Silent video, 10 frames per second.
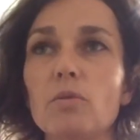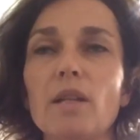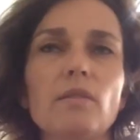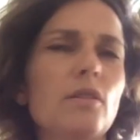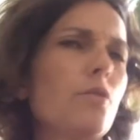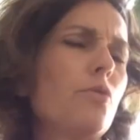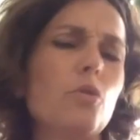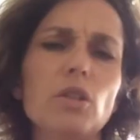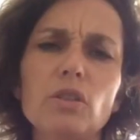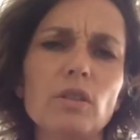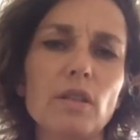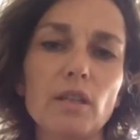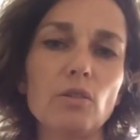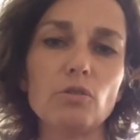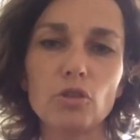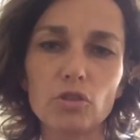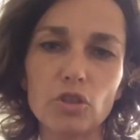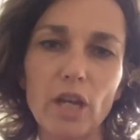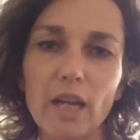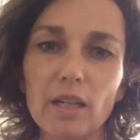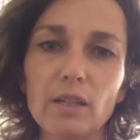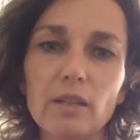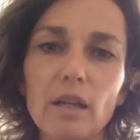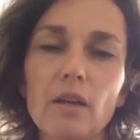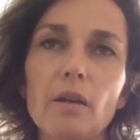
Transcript: that the voice, that you just check in